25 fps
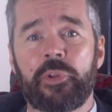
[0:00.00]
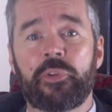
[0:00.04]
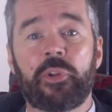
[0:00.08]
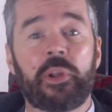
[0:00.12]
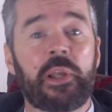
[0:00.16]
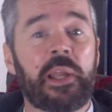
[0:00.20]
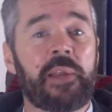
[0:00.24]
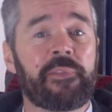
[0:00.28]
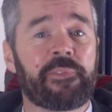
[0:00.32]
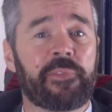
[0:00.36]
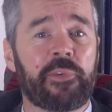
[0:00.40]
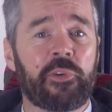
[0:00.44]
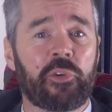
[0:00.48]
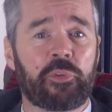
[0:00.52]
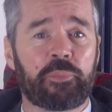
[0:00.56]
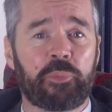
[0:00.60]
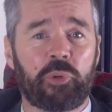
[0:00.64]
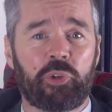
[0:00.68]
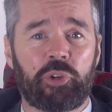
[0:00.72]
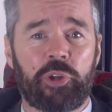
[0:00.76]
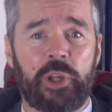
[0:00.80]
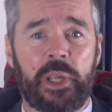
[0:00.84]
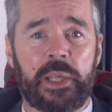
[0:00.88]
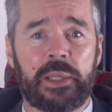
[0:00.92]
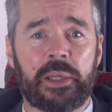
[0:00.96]
The Deliverance
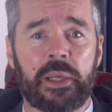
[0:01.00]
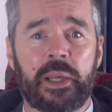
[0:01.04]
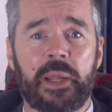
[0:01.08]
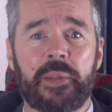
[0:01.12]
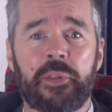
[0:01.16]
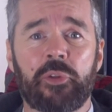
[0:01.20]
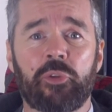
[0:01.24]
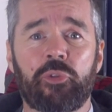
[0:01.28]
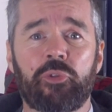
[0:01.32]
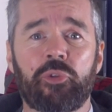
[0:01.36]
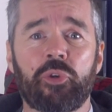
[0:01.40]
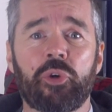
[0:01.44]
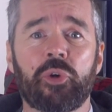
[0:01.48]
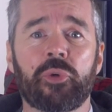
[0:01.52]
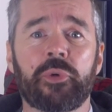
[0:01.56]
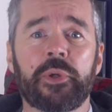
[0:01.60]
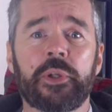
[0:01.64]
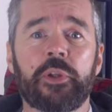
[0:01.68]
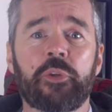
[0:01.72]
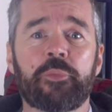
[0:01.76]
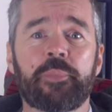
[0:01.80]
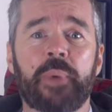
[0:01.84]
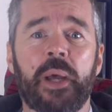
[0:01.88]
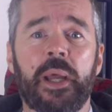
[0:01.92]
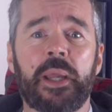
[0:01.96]
Machine and Other
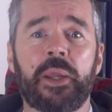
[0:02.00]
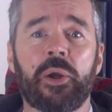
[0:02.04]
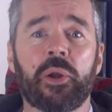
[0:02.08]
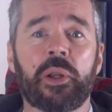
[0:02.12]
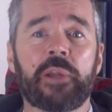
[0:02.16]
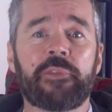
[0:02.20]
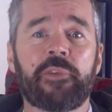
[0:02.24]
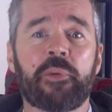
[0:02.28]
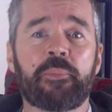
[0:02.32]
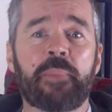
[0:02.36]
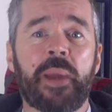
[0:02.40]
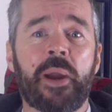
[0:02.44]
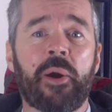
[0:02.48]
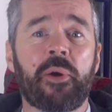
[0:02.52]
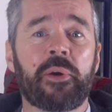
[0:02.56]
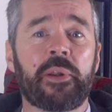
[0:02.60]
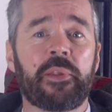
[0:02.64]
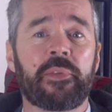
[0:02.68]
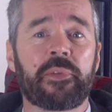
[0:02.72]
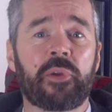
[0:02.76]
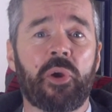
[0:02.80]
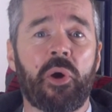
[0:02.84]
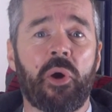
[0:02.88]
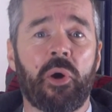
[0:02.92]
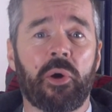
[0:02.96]
Stories by Oliver
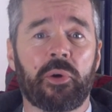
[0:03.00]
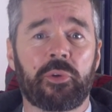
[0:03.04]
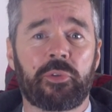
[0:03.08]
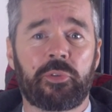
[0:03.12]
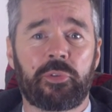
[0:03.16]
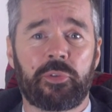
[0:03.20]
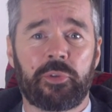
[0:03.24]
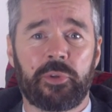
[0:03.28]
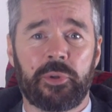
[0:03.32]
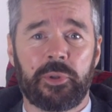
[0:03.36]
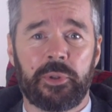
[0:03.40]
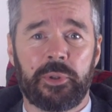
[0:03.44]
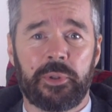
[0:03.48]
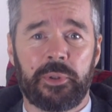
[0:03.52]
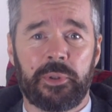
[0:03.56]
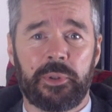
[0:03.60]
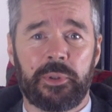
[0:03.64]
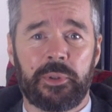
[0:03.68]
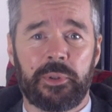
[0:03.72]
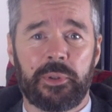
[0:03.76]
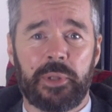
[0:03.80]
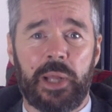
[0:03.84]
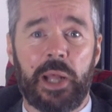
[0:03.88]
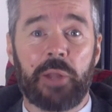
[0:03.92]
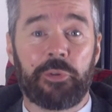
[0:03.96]
Meredith Cox.
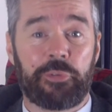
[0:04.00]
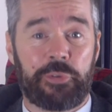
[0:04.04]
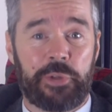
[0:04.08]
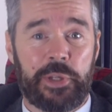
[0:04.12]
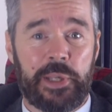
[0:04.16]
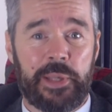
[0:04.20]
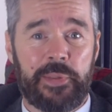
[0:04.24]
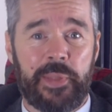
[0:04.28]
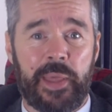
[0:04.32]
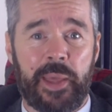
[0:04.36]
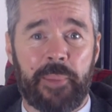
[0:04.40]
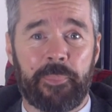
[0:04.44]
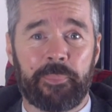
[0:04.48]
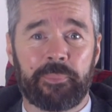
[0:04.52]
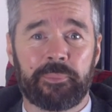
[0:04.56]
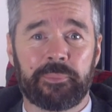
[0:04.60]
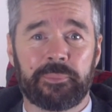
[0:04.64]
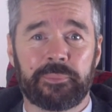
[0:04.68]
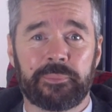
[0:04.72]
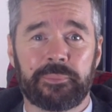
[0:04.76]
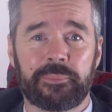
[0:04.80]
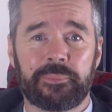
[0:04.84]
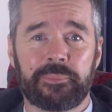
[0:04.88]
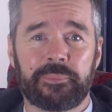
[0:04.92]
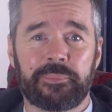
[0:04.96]
I'll see you
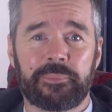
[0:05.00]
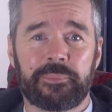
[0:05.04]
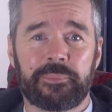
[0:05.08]
then.